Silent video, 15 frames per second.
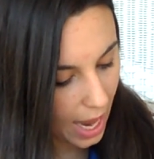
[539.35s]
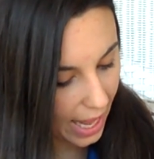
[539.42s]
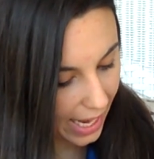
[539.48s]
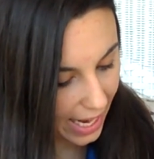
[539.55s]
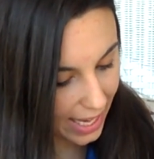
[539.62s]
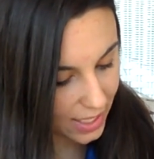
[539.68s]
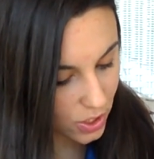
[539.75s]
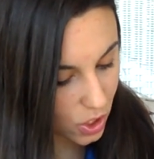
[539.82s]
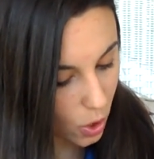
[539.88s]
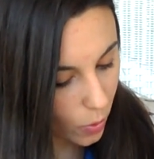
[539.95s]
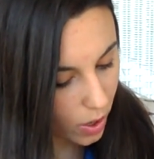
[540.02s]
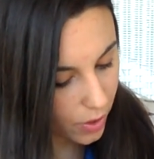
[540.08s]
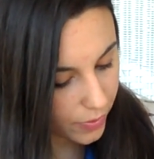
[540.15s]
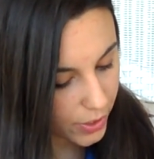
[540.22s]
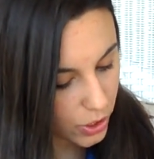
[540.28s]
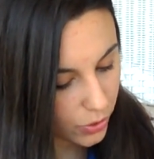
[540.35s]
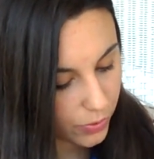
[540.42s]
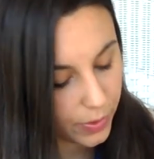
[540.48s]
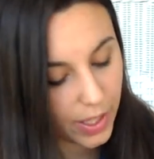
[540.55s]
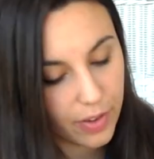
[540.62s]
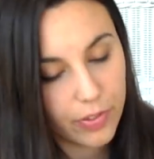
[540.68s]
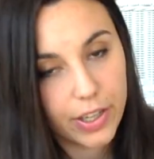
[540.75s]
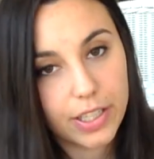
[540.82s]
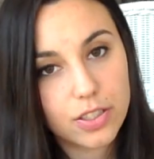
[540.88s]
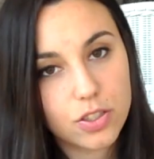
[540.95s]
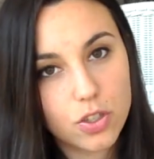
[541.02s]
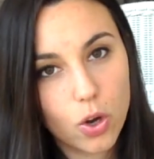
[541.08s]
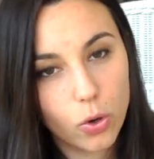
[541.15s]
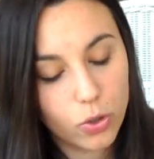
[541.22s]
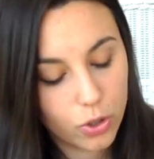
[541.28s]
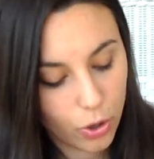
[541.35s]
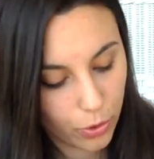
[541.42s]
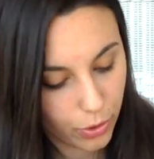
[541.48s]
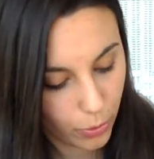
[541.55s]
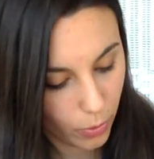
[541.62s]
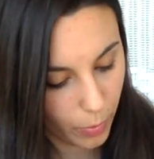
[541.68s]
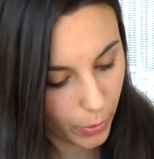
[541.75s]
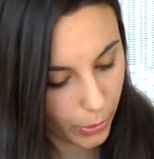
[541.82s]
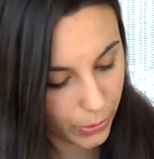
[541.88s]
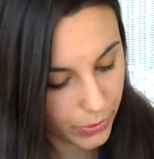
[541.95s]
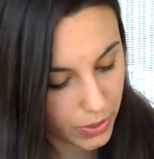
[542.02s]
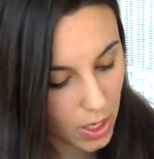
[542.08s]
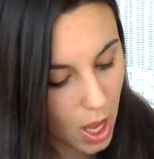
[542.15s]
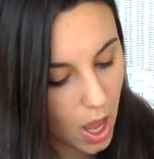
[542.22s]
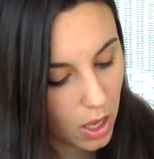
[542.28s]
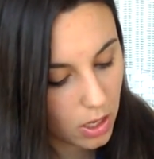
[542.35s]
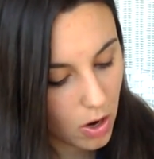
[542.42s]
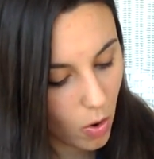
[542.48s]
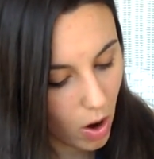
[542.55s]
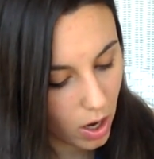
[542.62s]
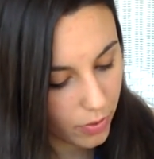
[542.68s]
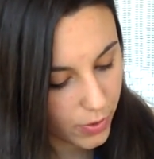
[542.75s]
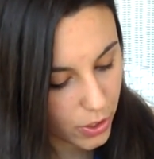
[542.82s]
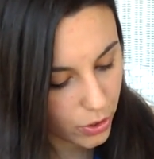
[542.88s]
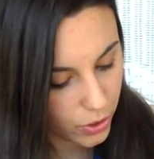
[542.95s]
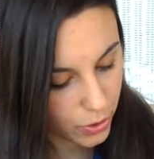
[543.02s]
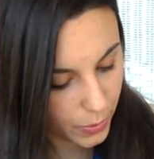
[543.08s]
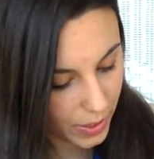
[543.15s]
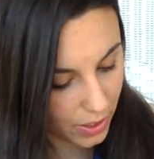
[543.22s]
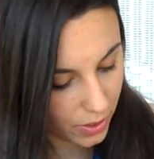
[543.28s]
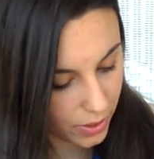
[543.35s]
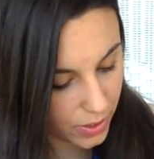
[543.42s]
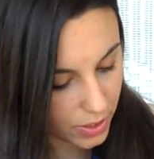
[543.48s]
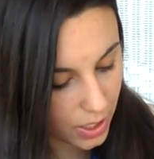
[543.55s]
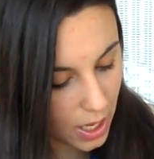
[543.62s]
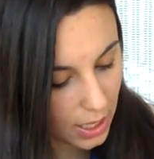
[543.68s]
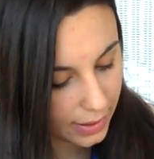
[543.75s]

It has no artificial flavorings, no growth hormones, no artificial sweeteners,